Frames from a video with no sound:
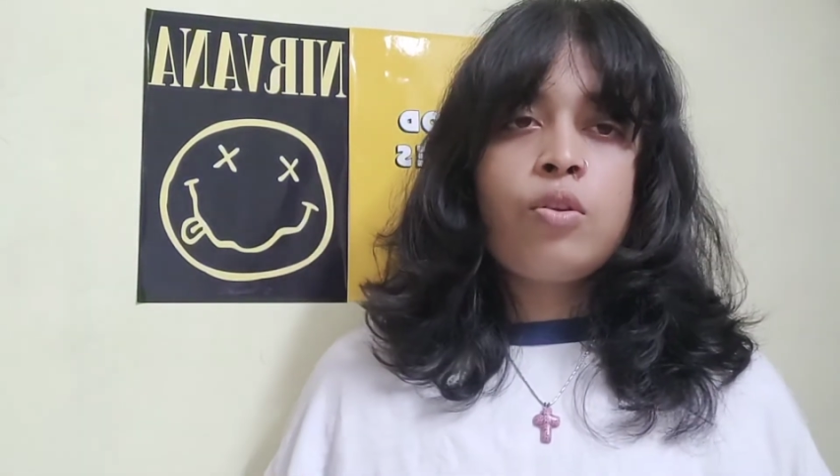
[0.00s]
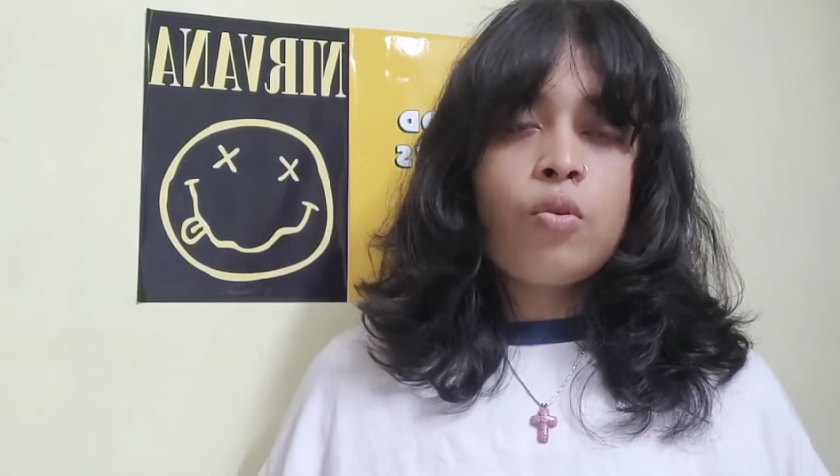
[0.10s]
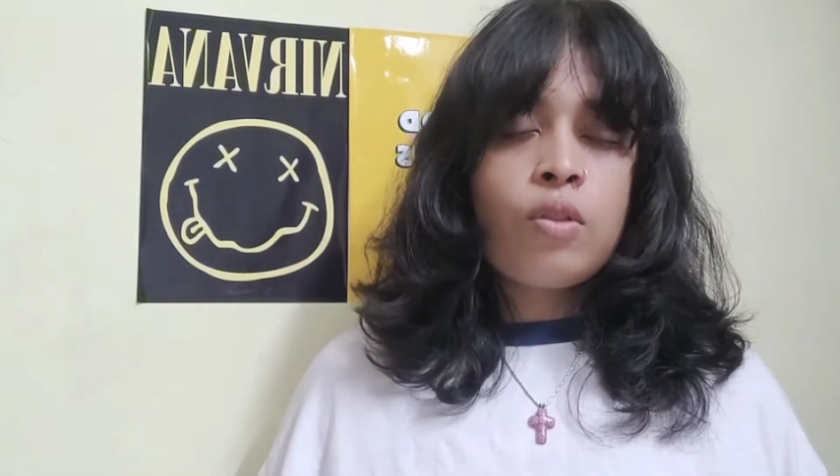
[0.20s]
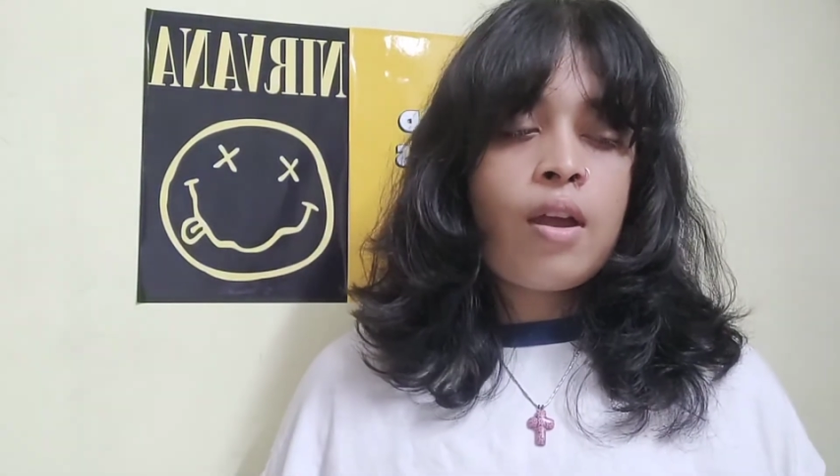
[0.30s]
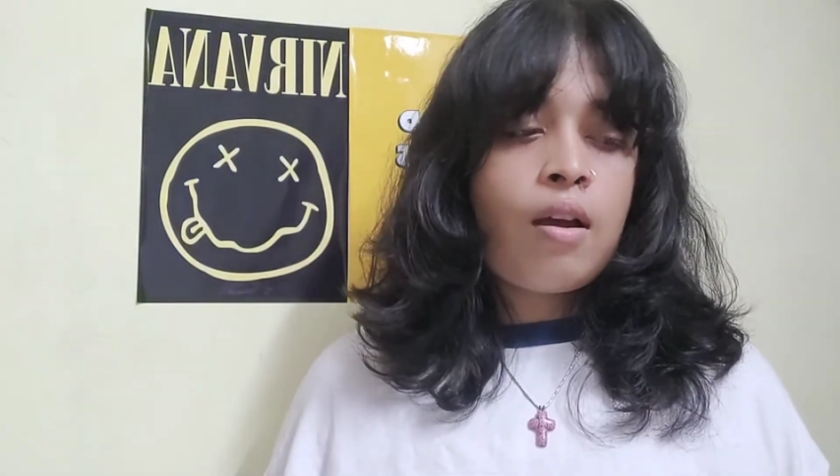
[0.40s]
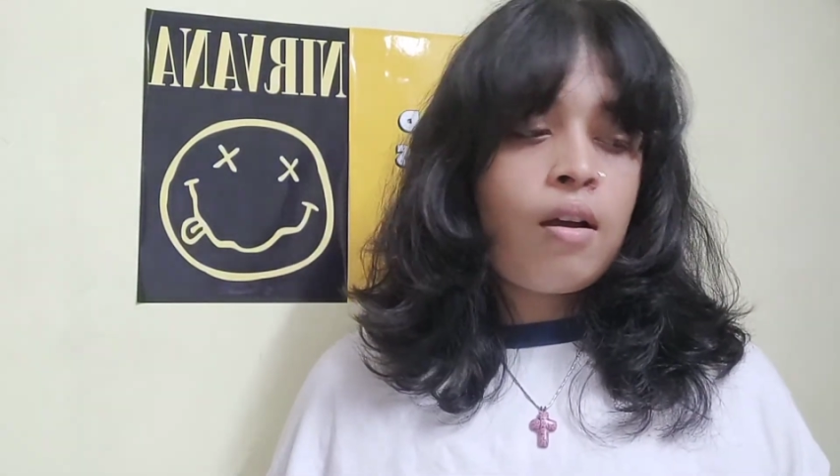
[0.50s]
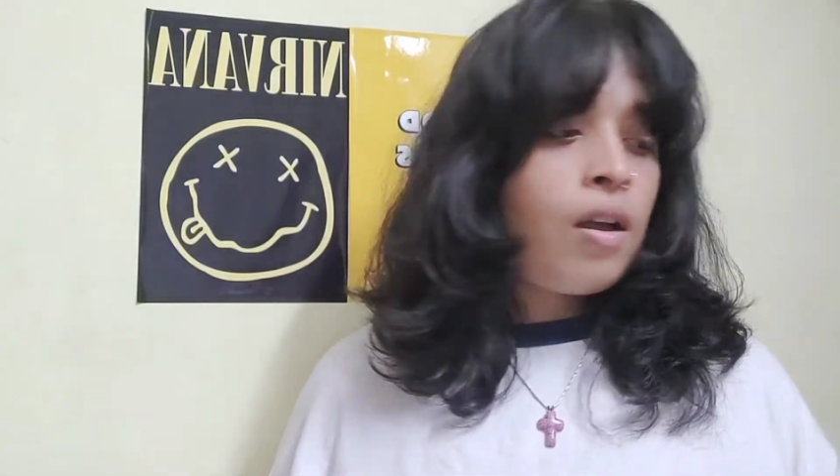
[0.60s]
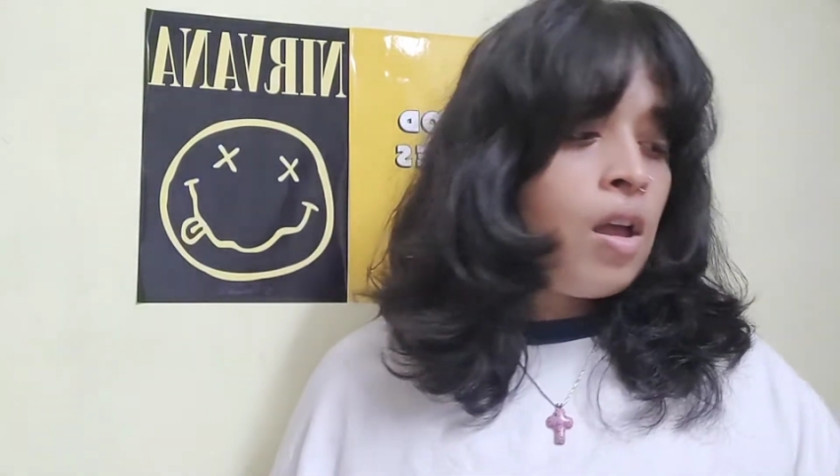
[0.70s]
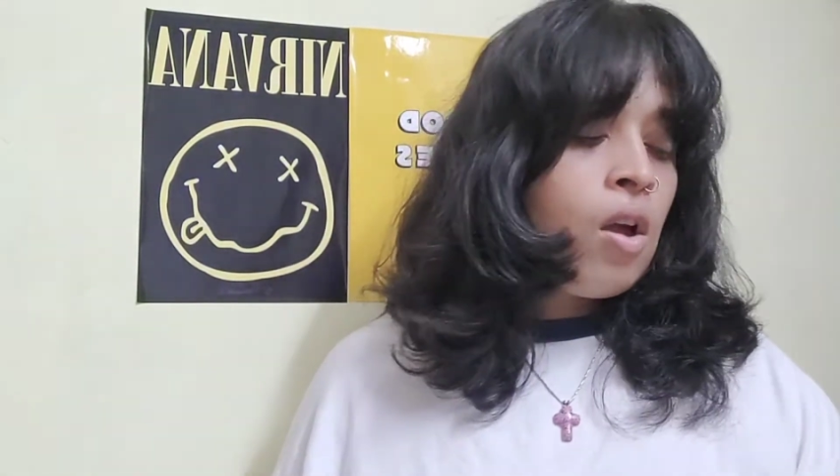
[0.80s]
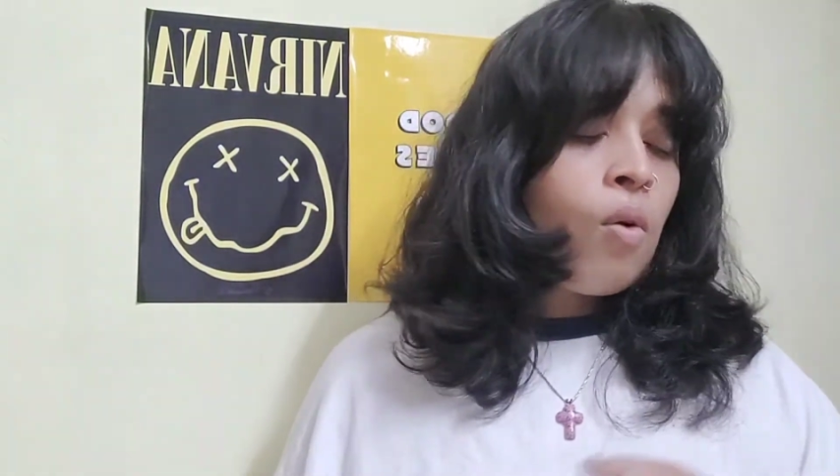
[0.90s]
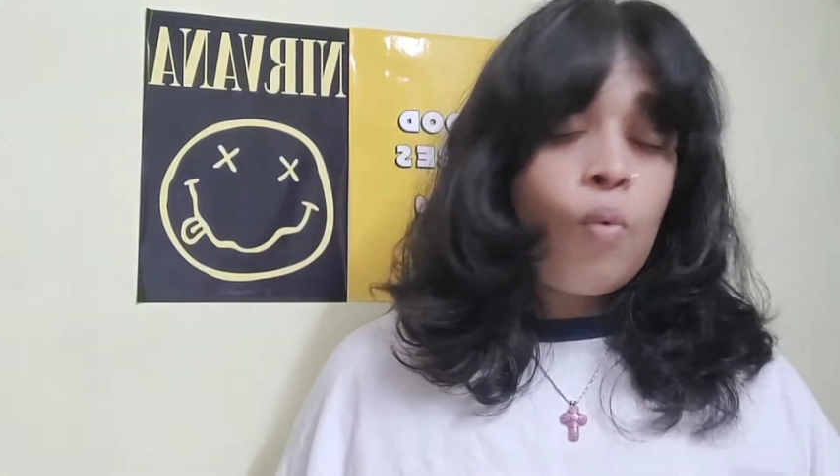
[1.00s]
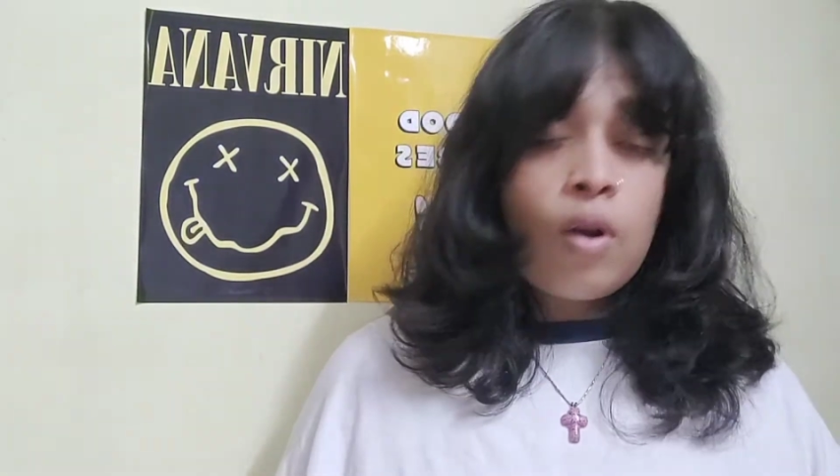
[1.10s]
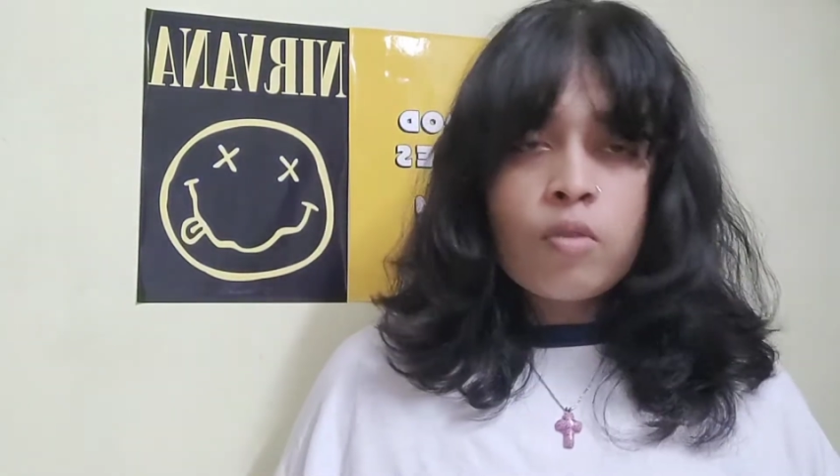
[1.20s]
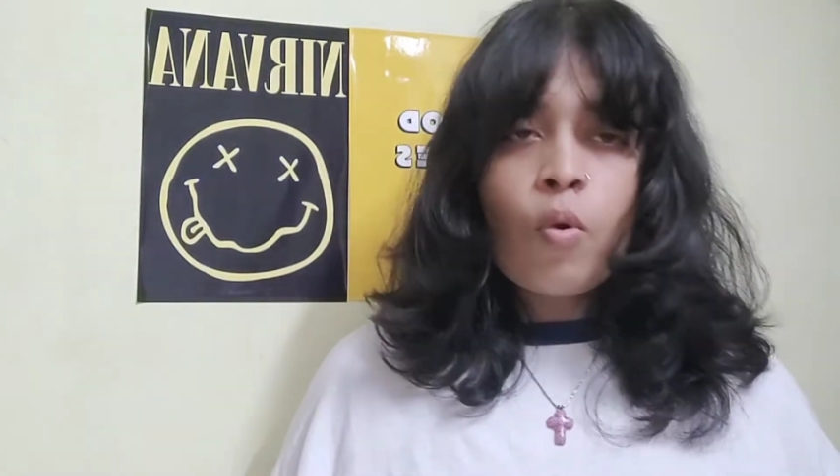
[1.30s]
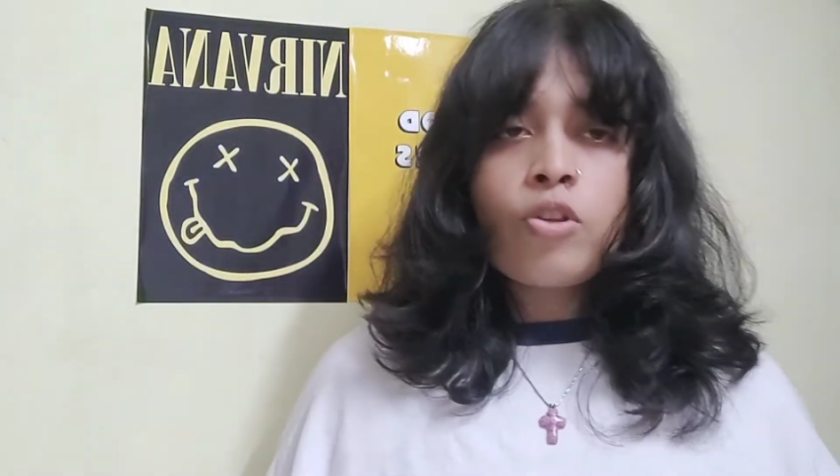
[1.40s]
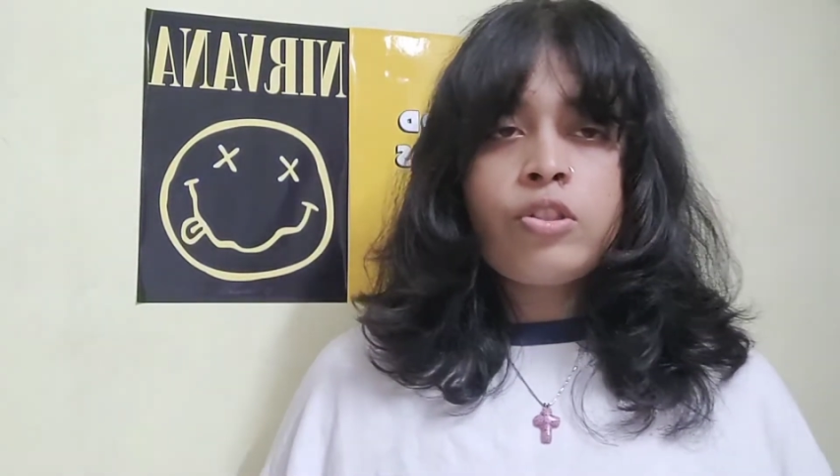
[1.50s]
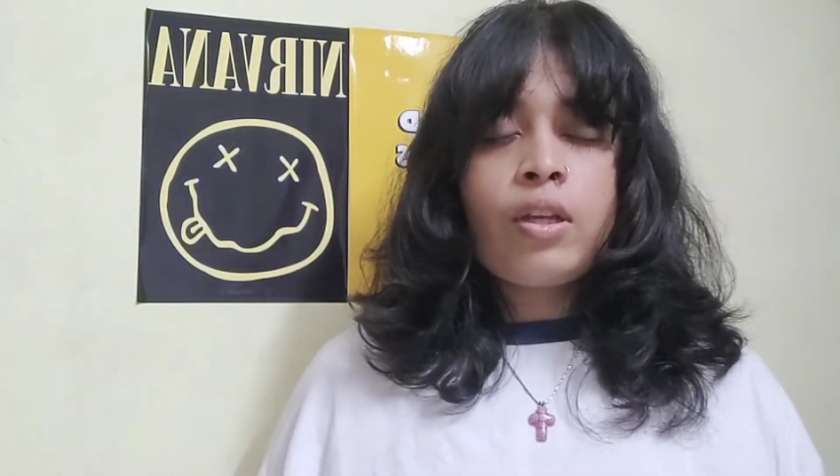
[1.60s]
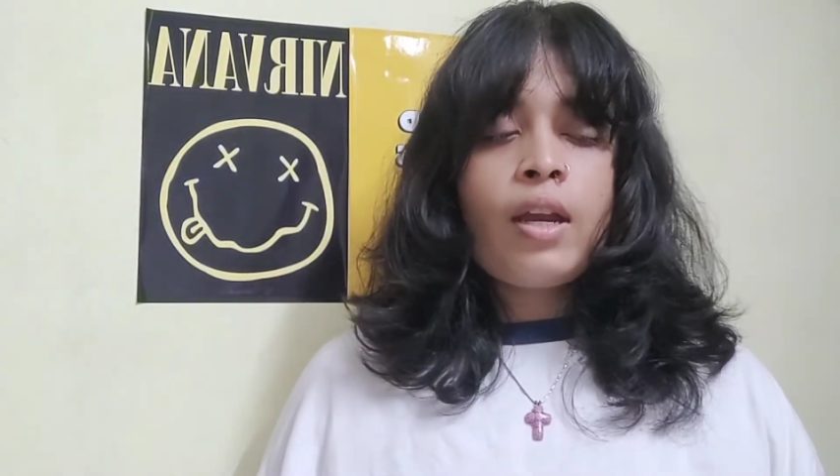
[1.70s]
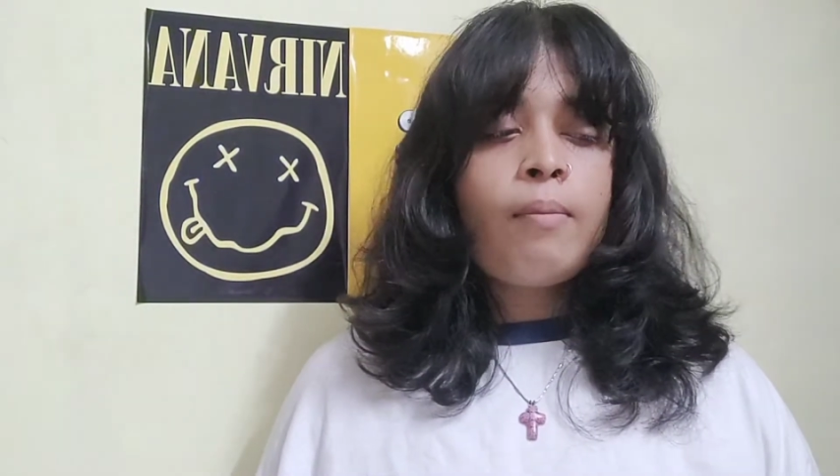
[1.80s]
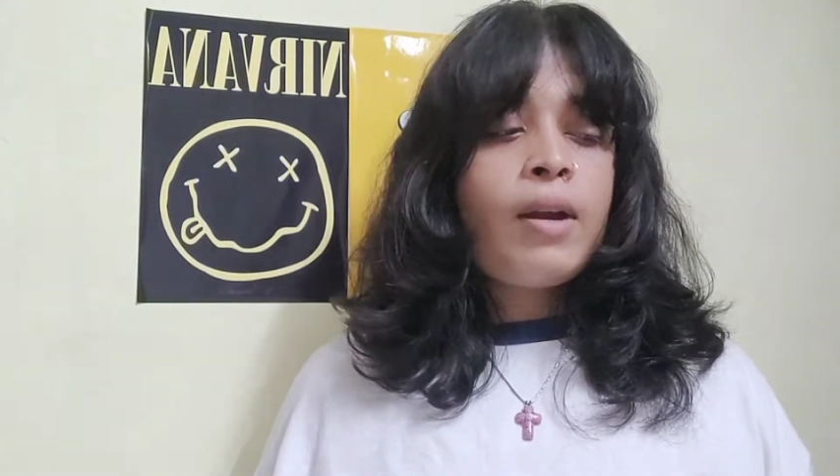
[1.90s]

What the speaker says: You know, they are worth watching it.